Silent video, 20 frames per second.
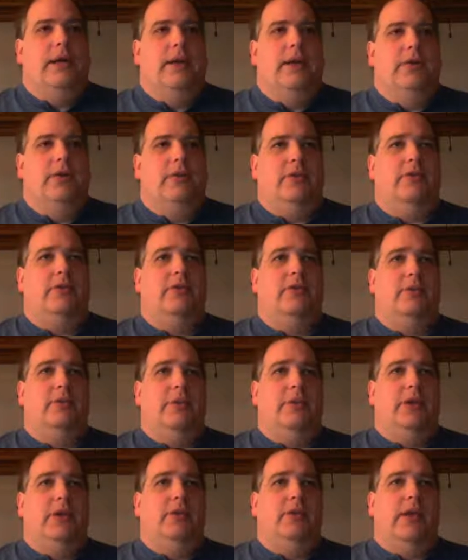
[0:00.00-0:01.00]
So this is going to
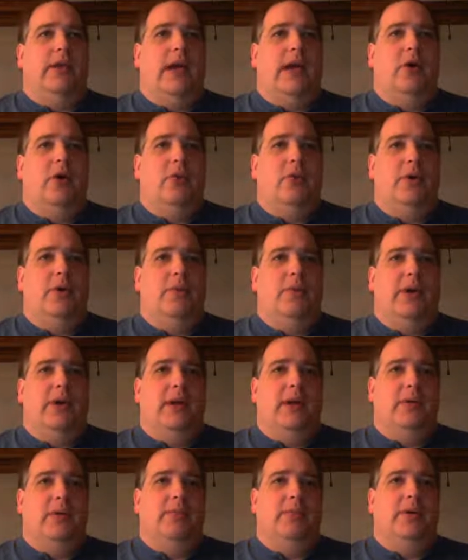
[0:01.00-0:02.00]
be the output
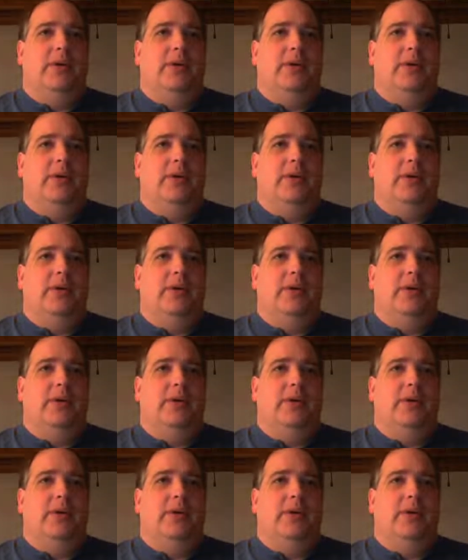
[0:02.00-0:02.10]
pipe,